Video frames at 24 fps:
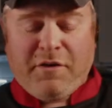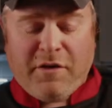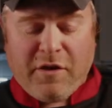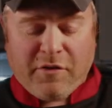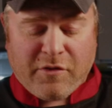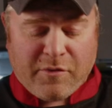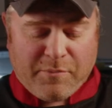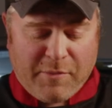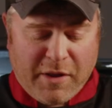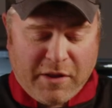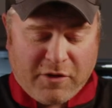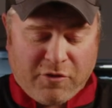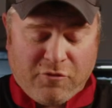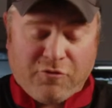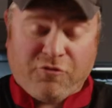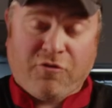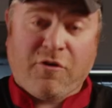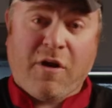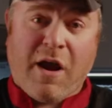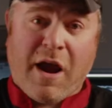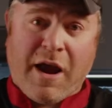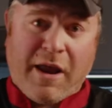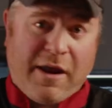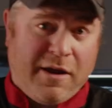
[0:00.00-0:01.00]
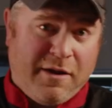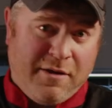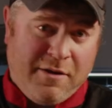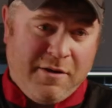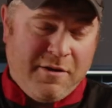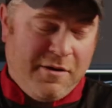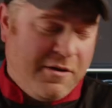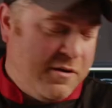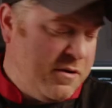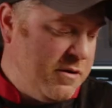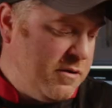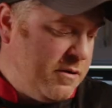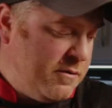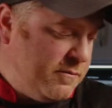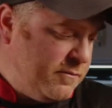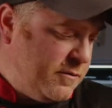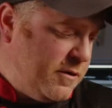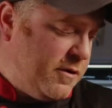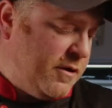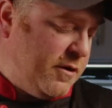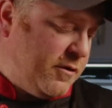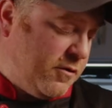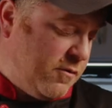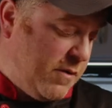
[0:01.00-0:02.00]
doesn't make you cry
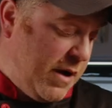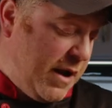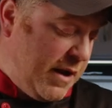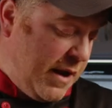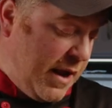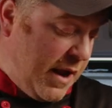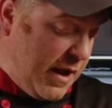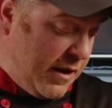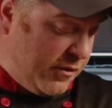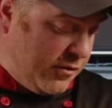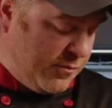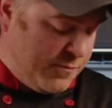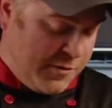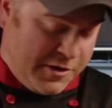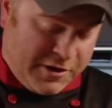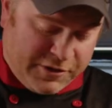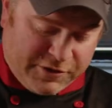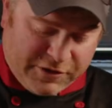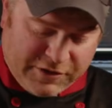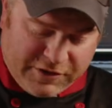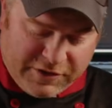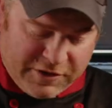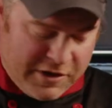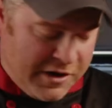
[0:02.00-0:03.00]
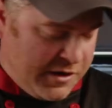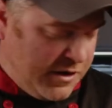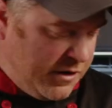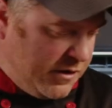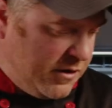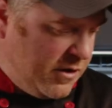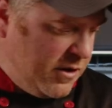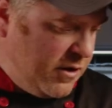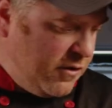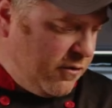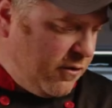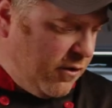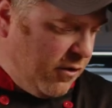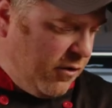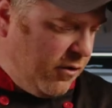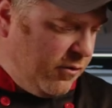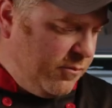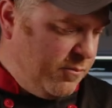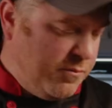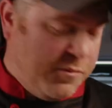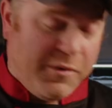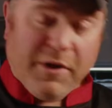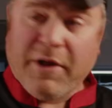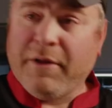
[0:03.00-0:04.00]
quite as much. It's not a
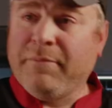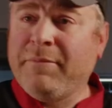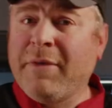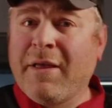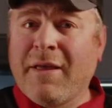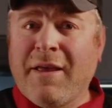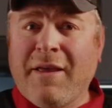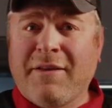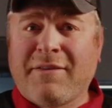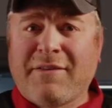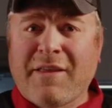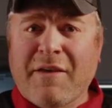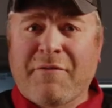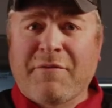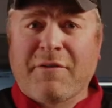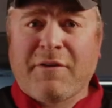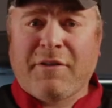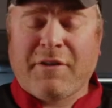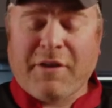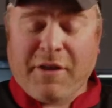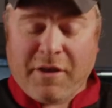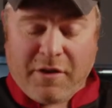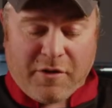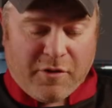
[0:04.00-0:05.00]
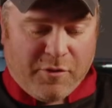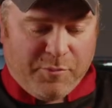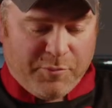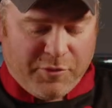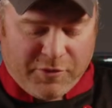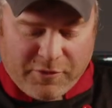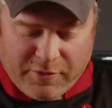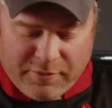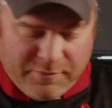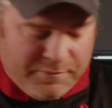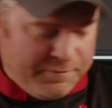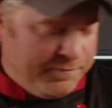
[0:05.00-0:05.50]
cure-all, but it definitely helps.